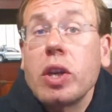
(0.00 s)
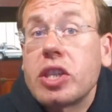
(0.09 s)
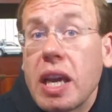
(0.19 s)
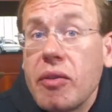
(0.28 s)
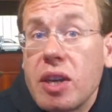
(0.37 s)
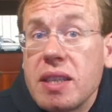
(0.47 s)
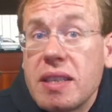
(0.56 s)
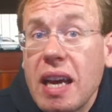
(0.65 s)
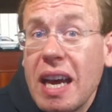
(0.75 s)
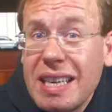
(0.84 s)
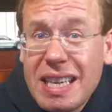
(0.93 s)
which gave
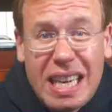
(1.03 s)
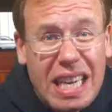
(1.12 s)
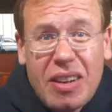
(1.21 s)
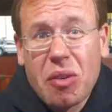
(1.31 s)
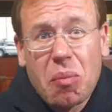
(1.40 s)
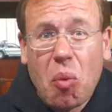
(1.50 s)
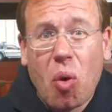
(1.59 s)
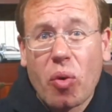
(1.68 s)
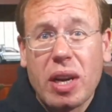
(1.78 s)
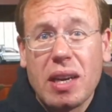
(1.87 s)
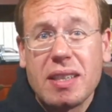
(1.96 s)
us an even more
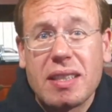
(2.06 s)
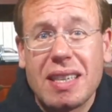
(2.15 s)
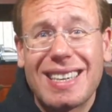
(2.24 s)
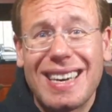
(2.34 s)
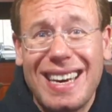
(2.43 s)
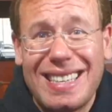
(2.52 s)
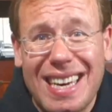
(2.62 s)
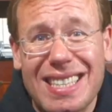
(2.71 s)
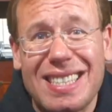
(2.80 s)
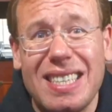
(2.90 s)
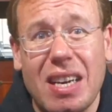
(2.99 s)
realistic attack
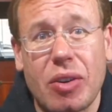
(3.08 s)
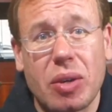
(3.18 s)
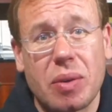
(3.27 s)
scenario.